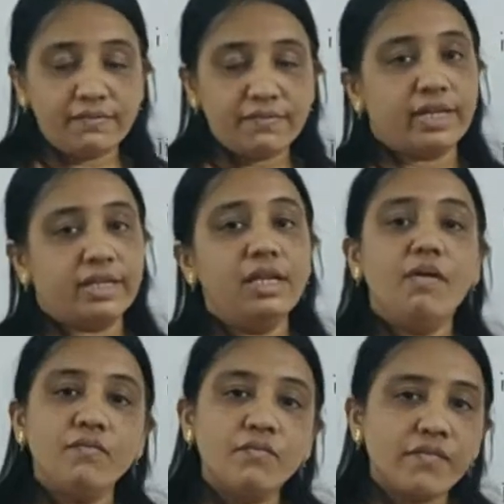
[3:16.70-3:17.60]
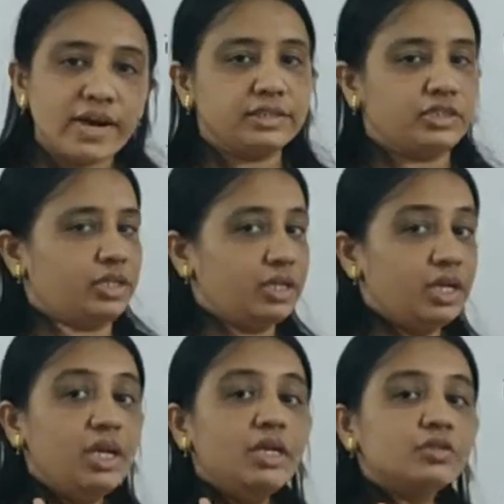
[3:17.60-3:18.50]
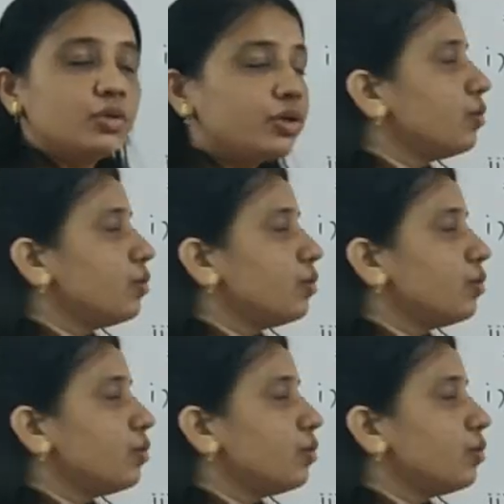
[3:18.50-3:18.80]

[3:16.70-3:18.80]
one function. So you